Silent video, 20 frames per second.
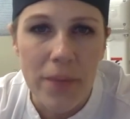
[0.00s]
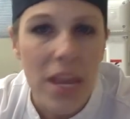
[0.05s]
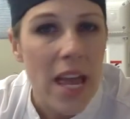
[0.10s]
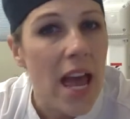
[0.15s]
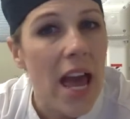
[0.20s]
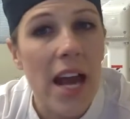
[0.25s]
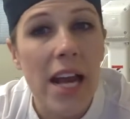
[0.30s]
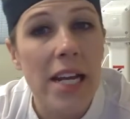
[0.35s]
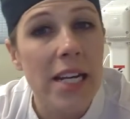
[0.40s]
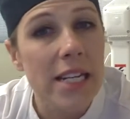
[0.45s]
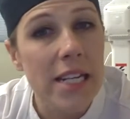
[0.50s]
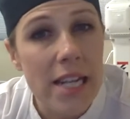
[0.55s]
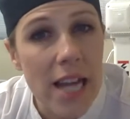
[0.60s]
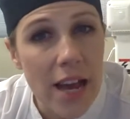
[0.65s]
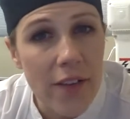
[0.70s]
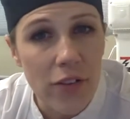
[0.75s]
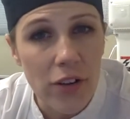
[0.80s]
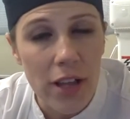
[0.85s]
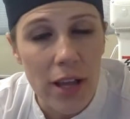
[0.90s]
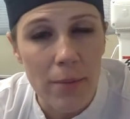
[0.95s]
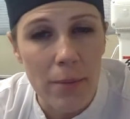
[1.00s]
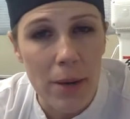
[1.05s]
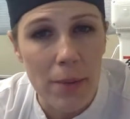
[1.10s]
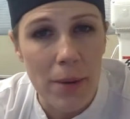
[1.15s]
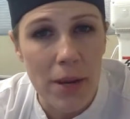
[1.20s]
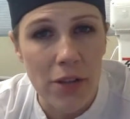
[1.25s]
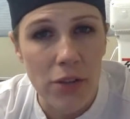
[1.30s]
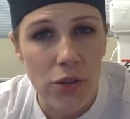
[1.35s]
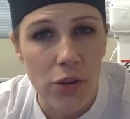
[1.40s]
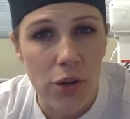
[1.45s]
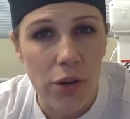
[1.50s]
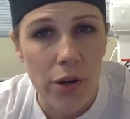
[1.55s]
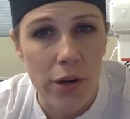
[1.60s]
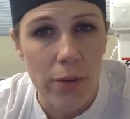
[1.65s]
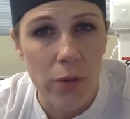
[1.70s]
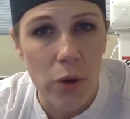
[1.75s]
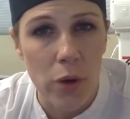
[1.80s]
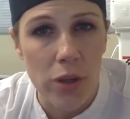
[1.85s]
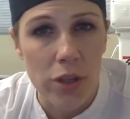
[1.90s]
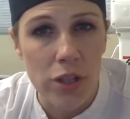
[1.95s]
And I never let my pastry
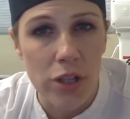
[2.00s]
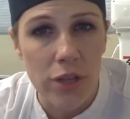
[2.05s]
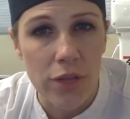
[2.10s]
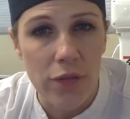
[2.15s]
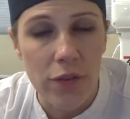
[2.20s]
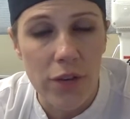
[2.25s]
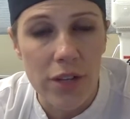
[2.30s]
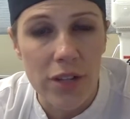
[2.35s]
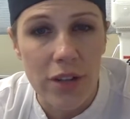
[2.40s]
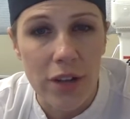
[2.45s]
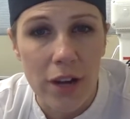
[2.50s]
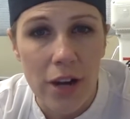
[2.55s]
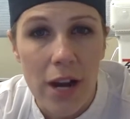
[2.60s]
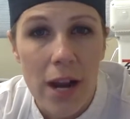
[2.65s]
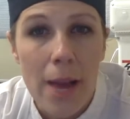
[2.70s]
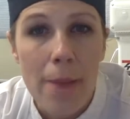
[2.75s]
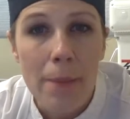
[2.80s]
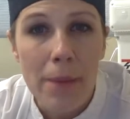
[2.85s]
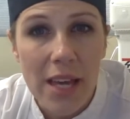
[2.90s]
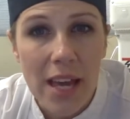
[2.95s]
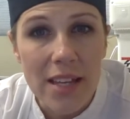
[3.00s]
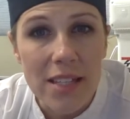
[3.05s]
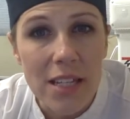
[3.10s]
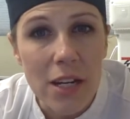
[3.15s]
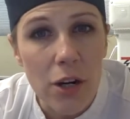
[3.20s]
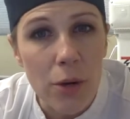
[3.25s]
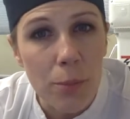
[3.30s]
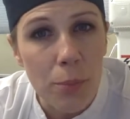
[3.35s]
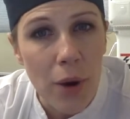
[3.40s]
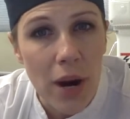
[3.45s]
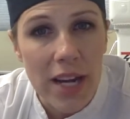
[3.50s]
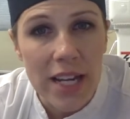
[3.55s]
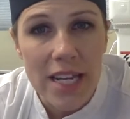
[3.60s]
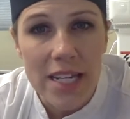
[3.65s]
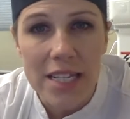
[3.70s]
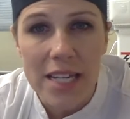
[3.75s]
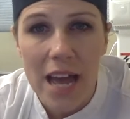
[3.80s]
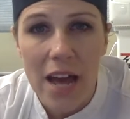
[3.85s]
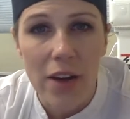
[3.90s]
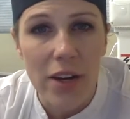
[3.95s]
cream go into the freezer because it'll break
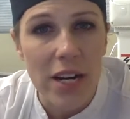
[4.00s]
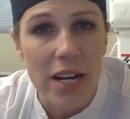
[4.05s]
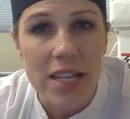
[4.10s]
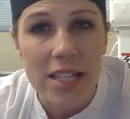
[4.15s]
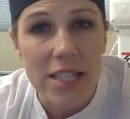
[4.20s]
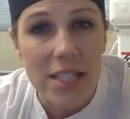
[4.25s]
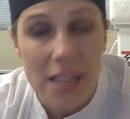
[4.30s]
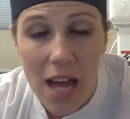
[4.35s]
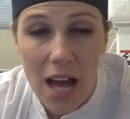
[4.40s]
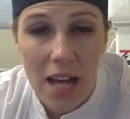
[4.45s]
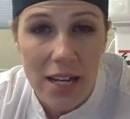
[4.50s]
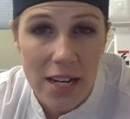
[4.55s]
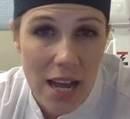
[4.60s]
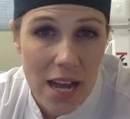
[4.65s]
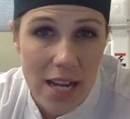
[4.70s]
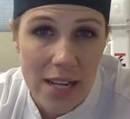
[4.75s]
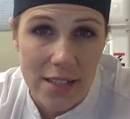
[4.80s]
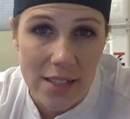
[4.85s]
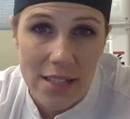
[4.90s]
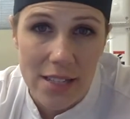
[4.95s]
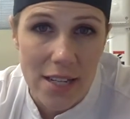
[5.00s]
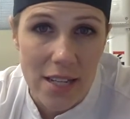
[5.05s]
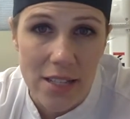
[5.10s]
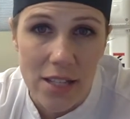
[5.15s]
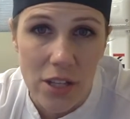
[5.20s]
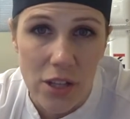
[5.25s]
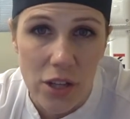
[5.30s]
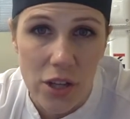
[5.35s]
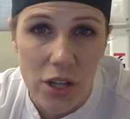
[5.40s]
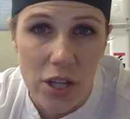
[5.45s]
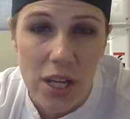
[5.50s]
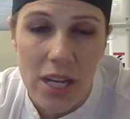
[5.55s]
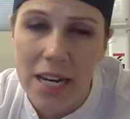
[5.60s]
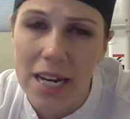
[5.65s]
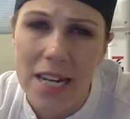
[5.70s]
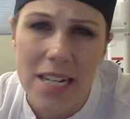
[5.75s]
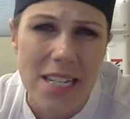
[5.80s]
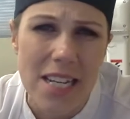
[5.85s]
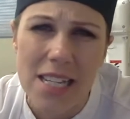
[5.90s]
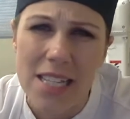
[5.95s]
it down and it's not nice. It doesn't look good
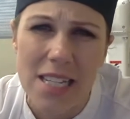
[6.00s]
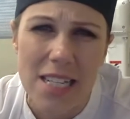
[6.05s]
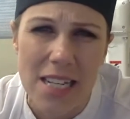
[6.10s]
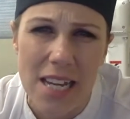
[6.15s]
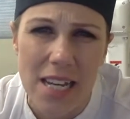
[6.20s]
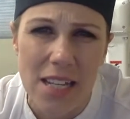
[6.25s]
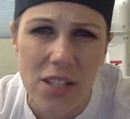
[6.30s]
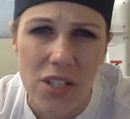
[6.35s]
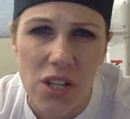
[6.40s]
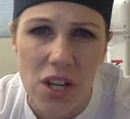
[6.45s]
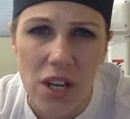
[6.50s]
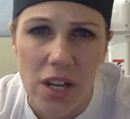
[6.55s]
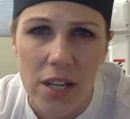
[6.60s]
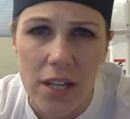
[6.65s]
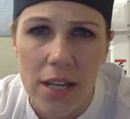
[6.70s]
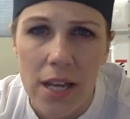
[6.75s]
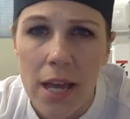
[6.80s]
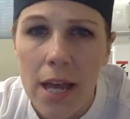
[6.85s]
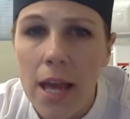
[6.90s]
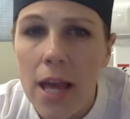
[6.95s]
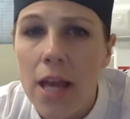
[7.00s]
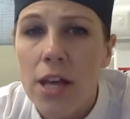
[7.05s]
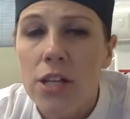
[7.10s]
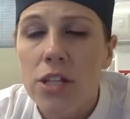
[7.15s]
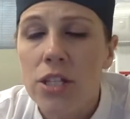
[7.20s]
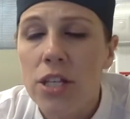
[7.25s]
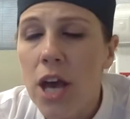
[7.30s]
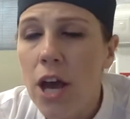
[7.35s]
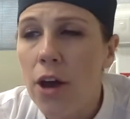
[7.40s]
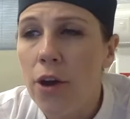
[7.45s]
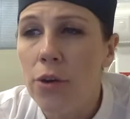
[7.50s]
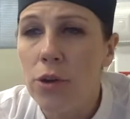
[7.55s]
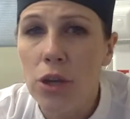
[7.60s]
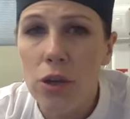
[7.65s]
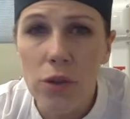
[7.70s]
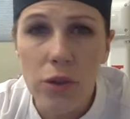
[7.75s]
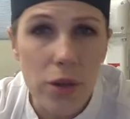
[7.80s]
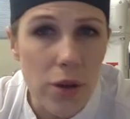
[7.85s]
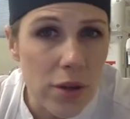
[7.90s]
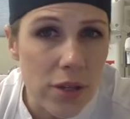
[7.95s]
and it doesn't taste good. So
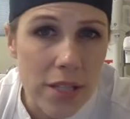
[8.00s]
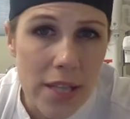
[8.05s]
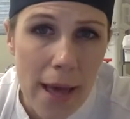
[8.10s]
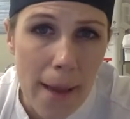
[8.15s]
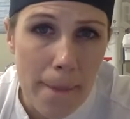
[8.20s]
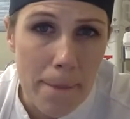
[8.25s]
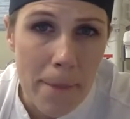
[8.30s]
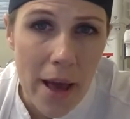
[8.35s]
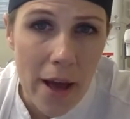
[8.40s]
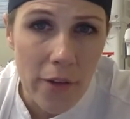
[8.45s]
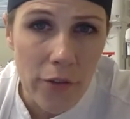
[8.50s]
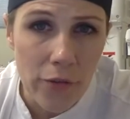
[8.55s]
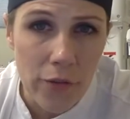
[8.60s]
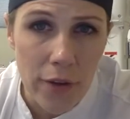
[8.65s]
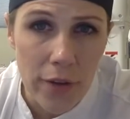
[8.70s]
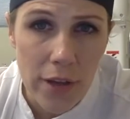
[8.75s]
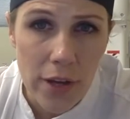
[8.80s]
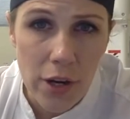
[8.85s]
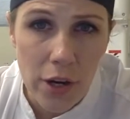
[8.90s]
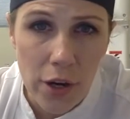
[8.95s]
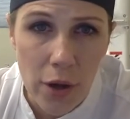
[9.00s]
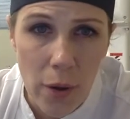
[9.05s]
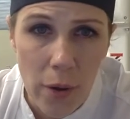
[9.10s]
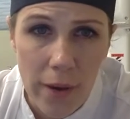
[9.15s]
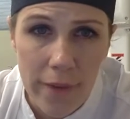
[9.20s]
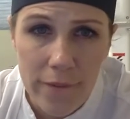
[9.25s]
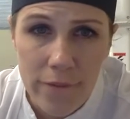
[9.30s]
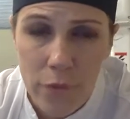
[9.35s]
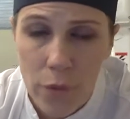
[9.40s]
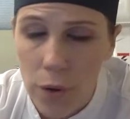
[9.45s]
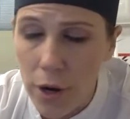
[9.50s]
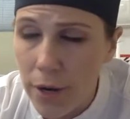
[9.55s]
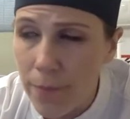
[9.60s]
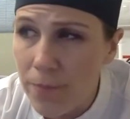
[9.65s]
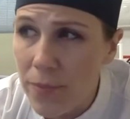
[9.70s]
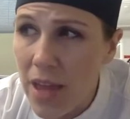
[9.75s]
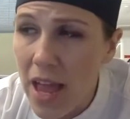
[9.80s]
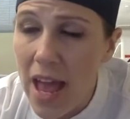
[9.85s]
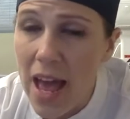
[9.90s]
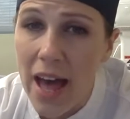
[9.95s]
you lose that mouthfeel that you're going for,
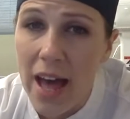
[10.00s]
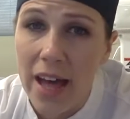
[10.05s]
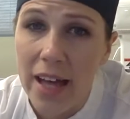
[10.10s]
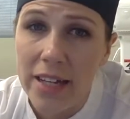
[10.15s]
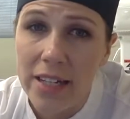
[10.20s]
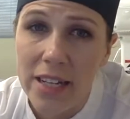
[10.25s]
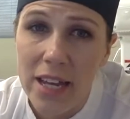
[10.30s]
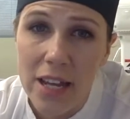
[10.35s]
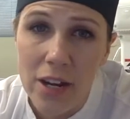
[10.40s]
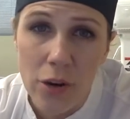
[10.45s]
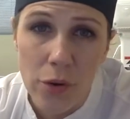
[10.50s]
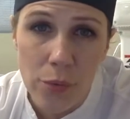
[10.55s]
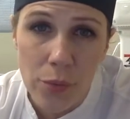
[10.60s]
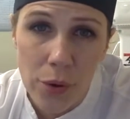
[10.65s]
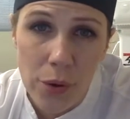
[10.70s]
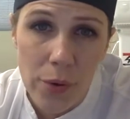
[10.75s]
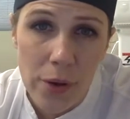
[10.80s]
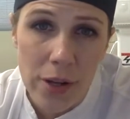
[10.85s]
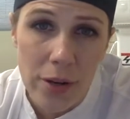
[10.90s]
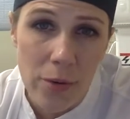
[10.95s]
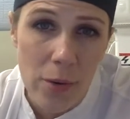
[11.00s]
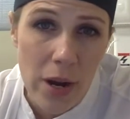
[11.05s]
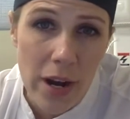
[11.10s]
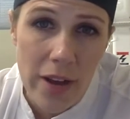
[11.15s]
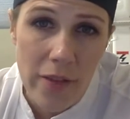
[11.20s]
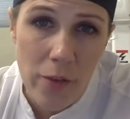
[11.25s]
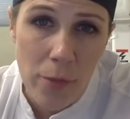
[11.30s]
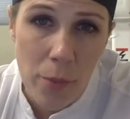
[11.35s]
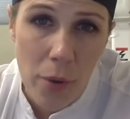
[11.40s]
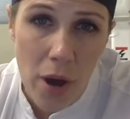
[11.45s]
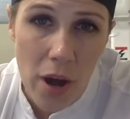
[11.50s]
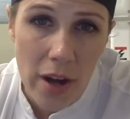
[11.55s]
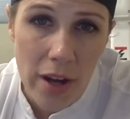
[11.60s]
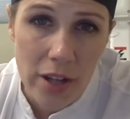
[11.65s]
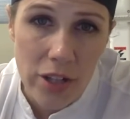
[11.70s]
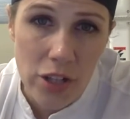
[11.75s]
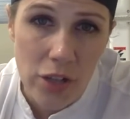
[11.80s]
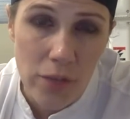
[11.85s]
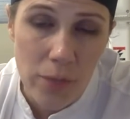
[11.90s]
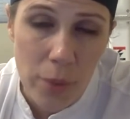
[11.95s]
and it'll ruin whatever
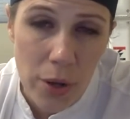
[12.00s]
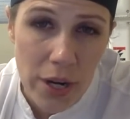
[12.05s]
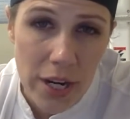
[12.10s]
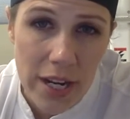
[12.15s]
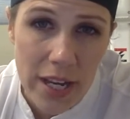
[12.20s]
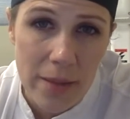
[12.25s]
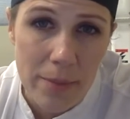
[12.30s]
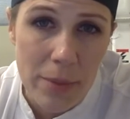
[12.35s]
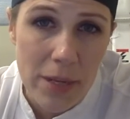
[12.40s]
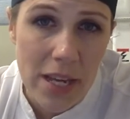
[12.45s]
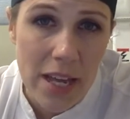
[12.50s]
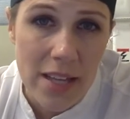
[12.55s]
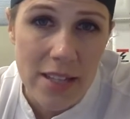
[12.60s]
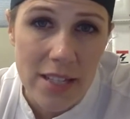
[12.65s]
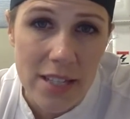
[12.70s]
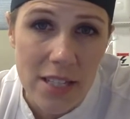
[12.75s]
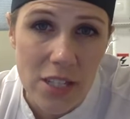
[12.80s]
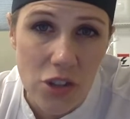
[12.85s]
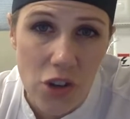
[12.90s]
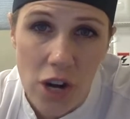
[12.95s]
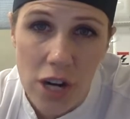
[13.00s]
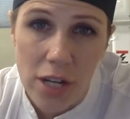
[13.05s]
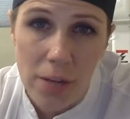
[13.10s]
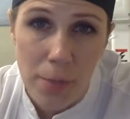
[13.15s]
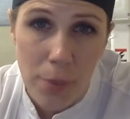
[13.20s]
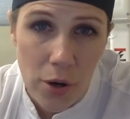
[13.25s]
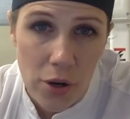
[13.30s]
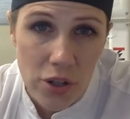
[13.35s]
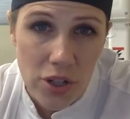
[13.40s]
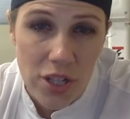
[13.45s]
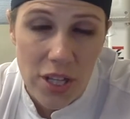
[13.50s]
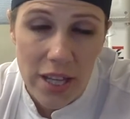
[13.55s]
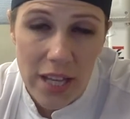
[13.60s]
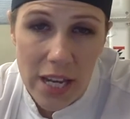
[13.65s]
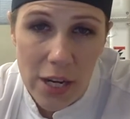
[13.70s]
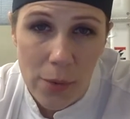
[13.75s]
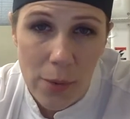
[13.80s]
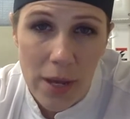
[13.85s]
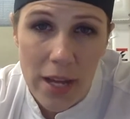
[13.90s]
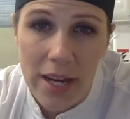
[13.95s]
product you put it in because it's starting to purge the
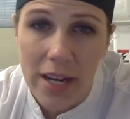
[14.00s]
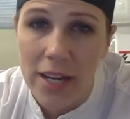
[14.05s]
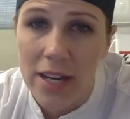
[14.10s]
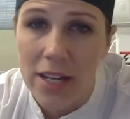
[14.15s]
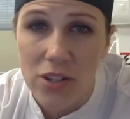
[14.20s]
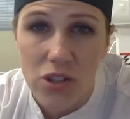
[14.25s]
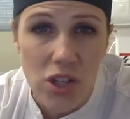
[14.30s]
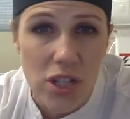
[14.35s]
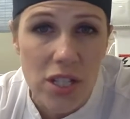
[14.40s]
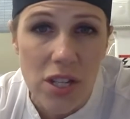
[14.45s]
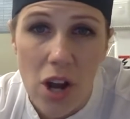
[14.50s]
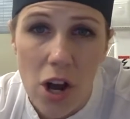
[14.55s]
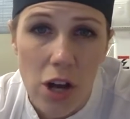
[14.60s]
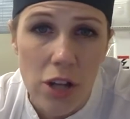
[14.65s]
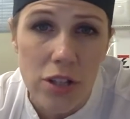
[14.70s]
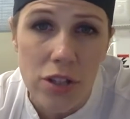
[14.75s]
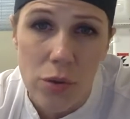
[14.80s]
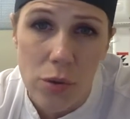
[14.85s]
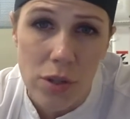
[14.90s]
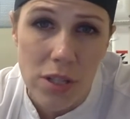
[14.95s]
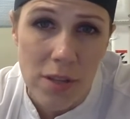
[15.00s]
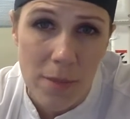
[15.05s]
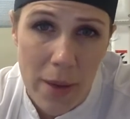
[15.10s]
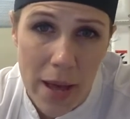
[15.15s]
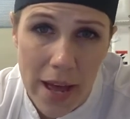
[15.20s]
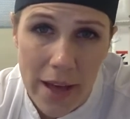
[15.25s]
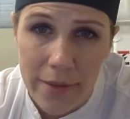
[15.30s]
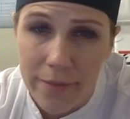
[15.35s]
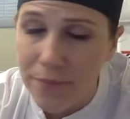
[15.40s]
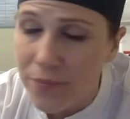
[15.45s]
liquid and it's just all sorts of bad.